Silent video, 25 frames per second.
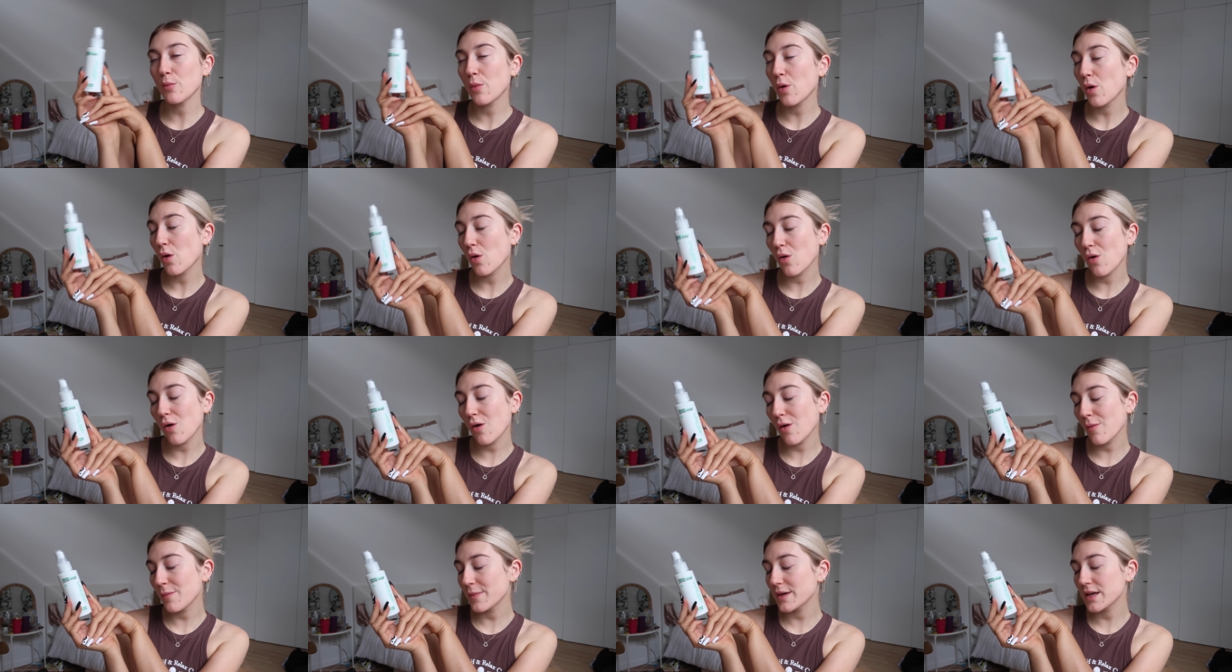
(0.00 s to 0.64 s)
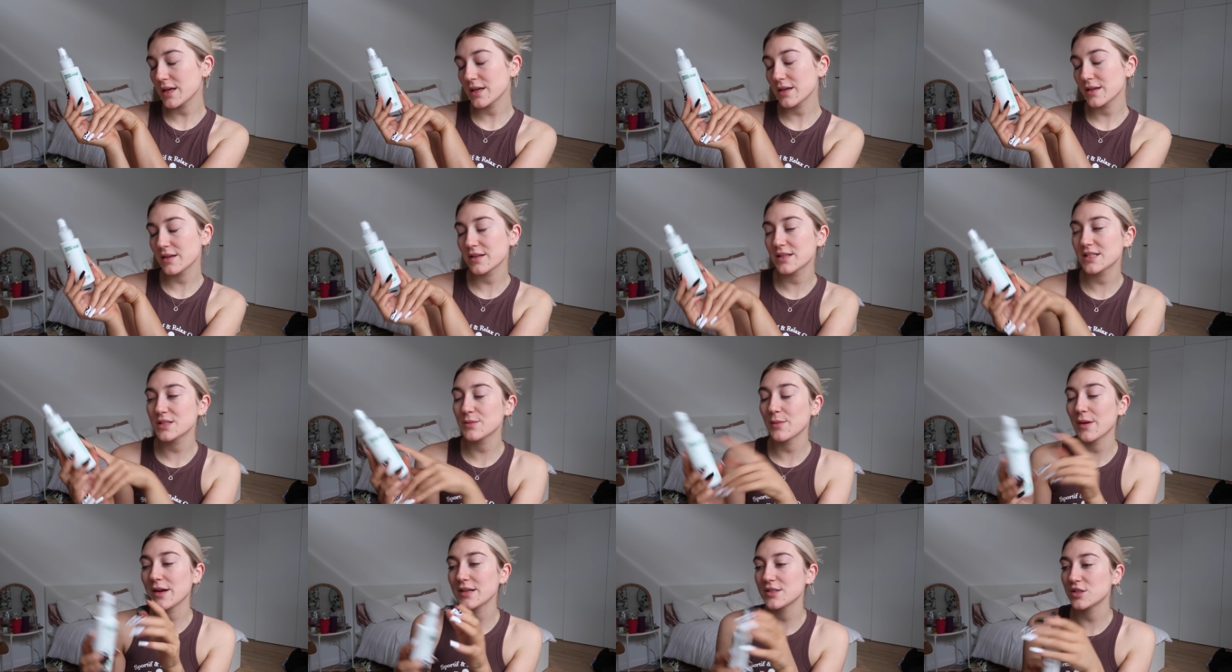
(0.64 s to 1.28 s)
Pore
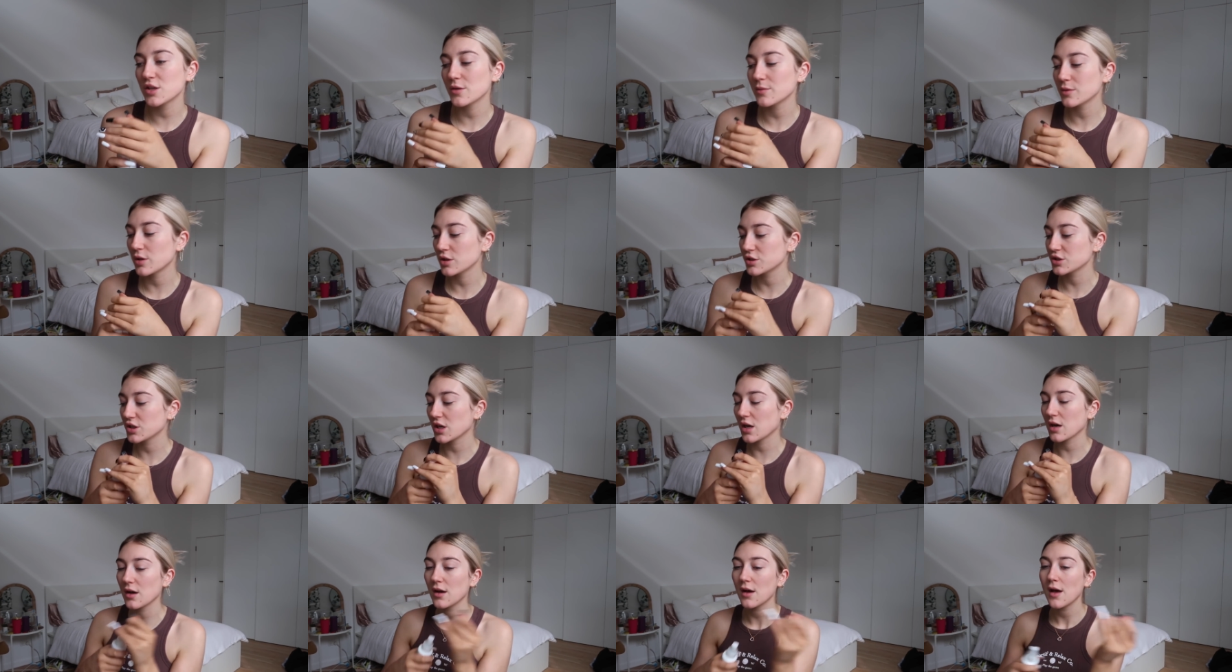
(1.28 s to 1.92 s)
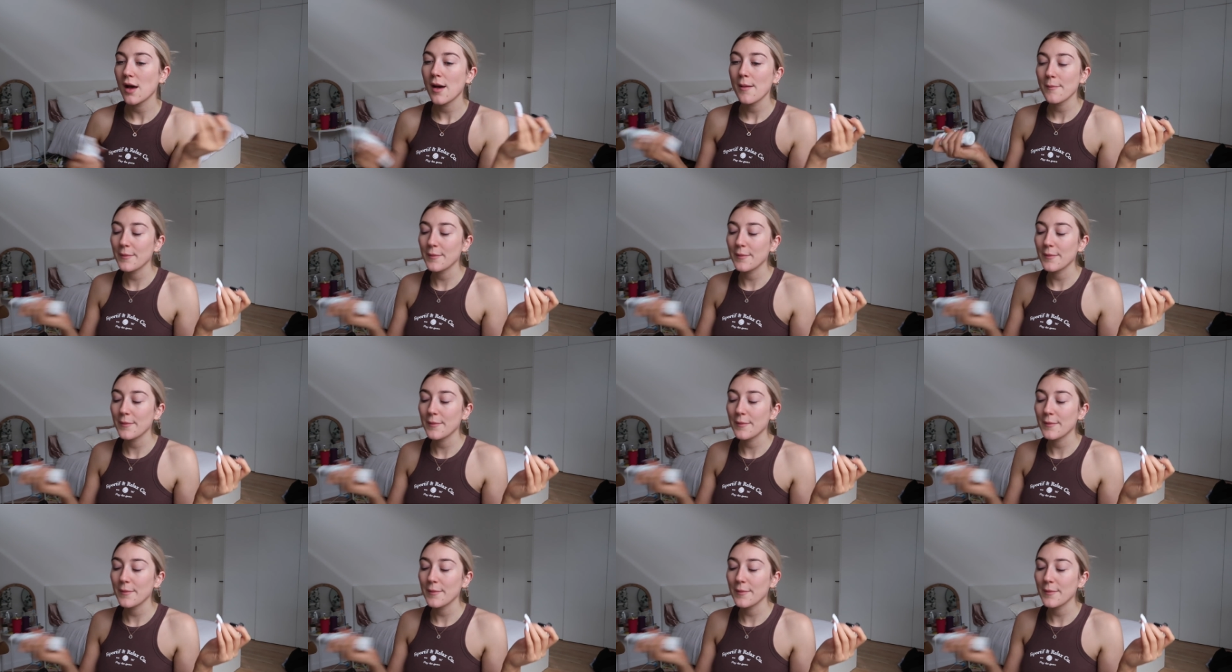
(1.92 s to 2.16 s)
Mist by Dermalogica.